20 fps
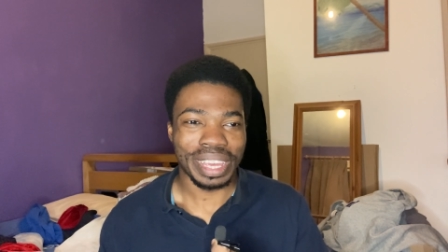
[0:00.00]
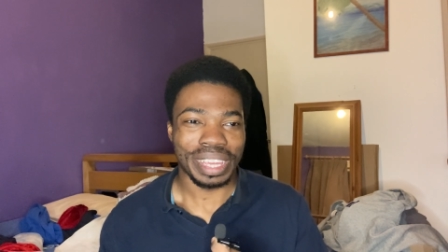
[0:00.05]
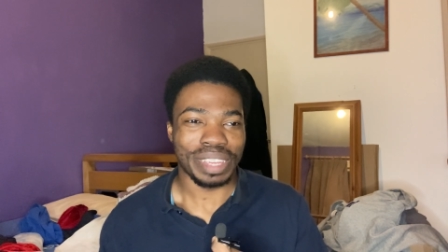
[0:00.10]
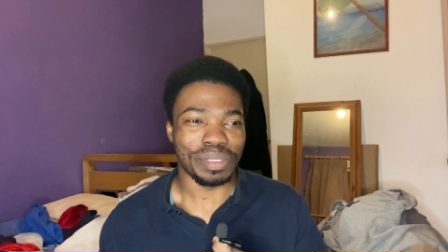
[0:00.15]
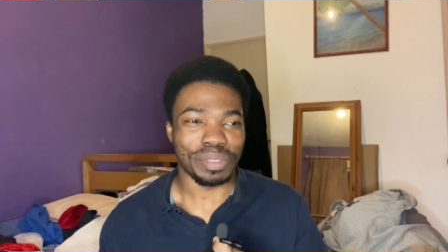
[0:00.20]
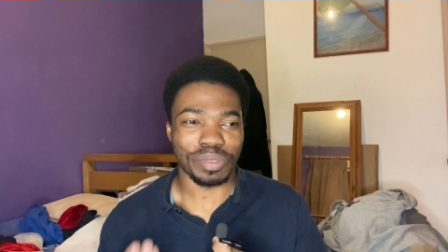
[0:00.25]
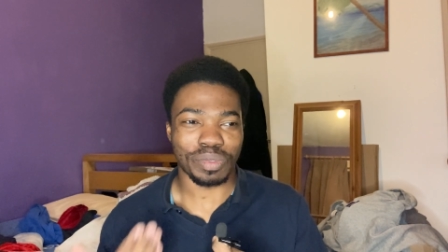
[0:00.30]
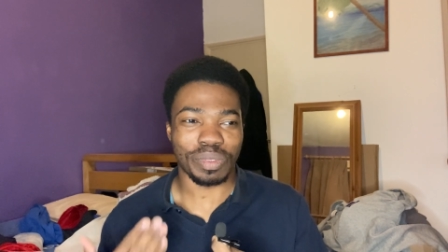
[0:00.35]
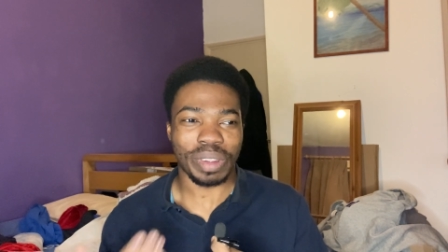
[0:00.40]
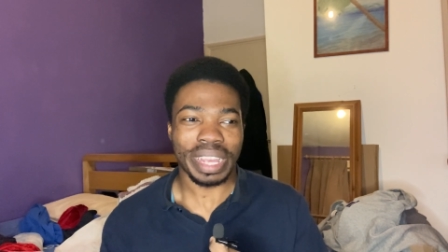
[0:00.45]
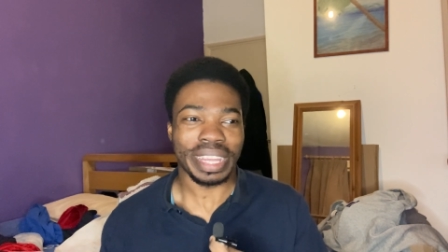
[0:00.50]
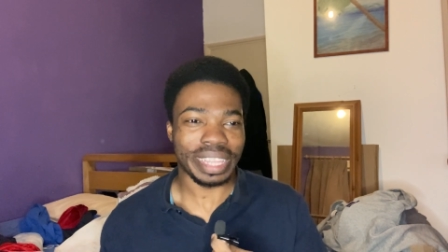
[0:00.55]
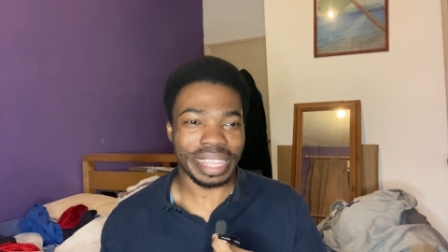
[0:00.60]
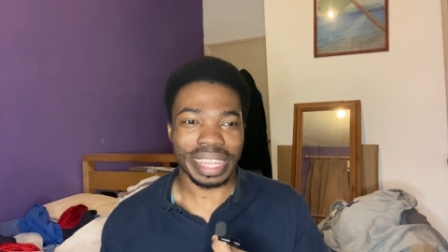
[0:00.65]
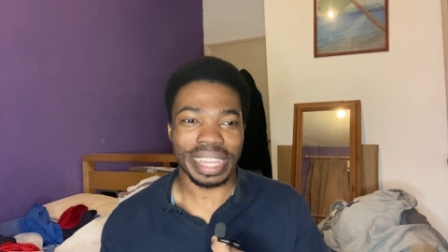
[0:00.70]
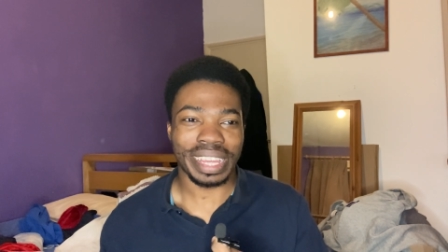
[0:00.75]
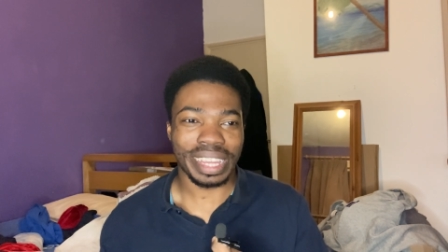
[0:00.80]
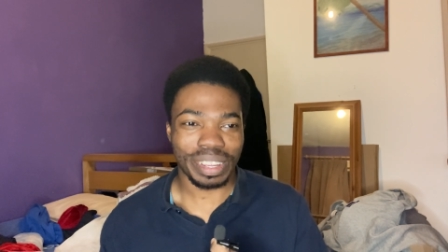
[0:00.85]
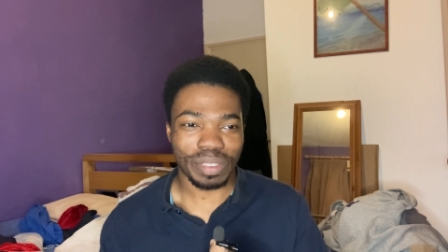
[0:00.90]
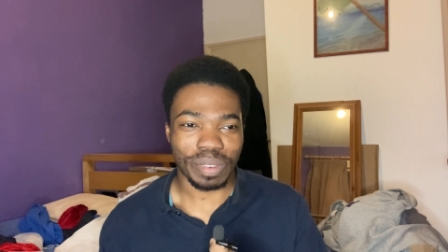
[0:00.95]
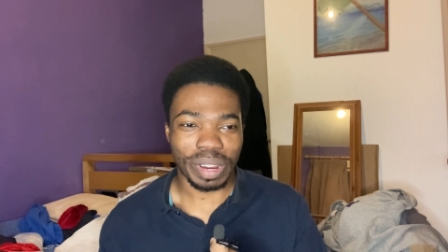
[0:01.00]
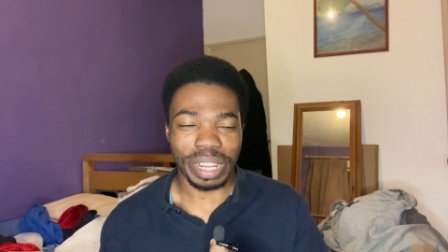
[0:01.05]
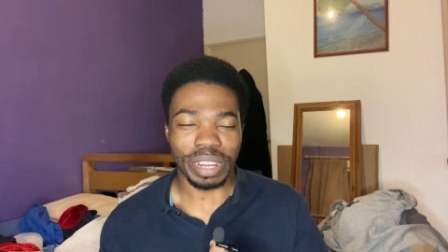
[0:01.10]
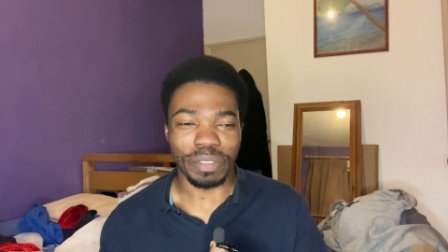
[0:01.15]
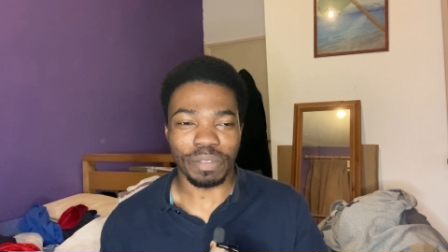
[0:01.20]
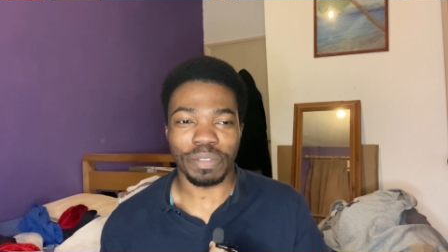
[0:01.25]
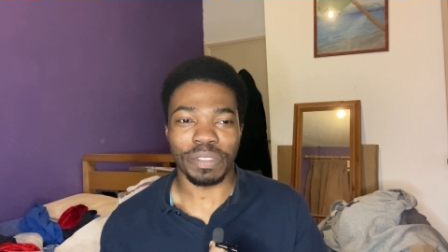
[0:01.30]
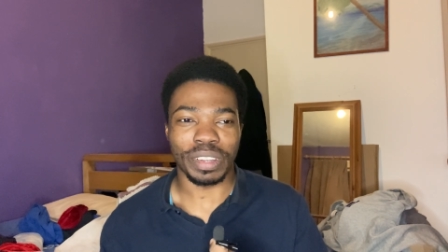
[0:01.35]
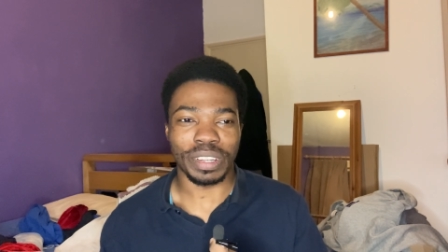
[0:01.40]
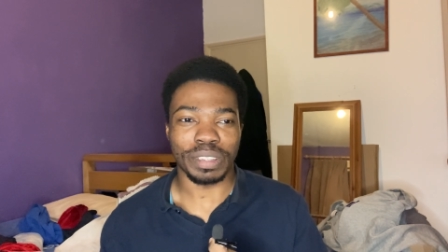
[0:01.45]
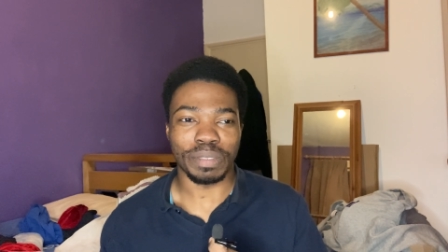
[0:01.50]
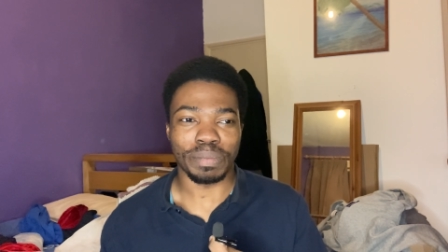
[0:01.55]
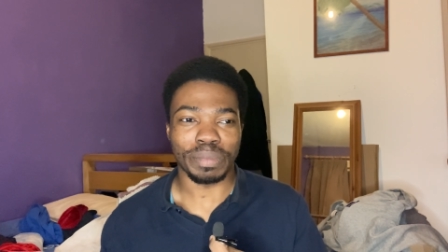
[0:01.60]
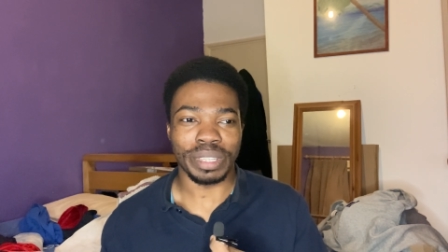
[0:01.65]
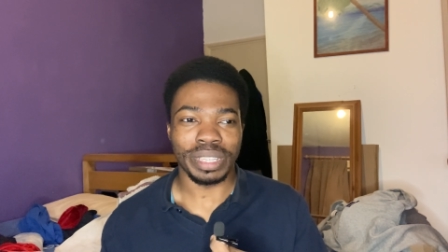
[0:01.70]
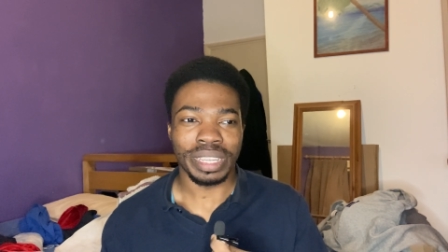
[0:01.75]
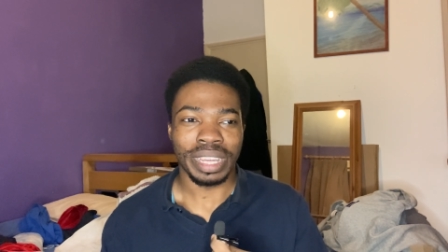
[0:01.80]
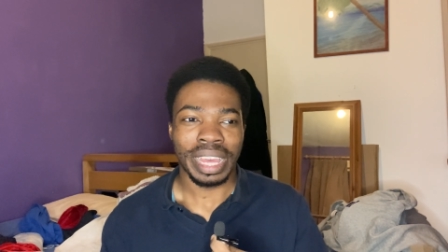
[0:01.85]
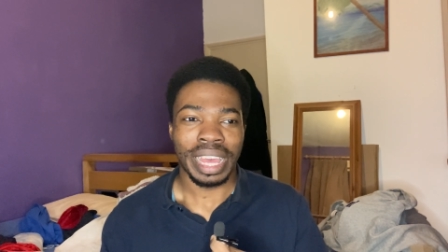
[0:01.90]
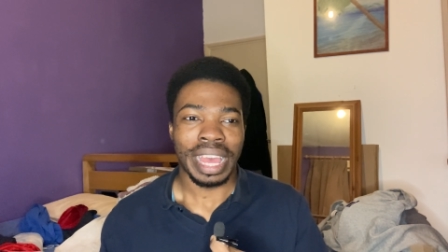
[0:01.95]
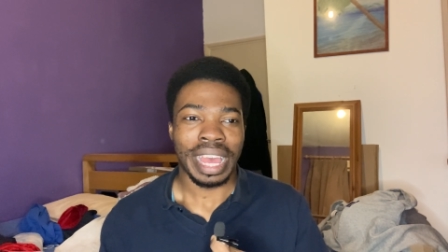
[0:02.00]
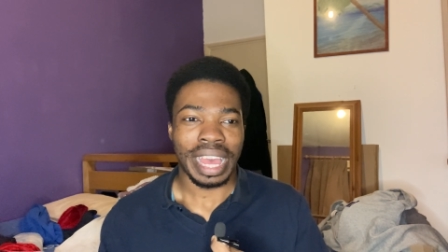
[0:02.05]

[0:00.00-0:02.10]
It was right there, right in front of me.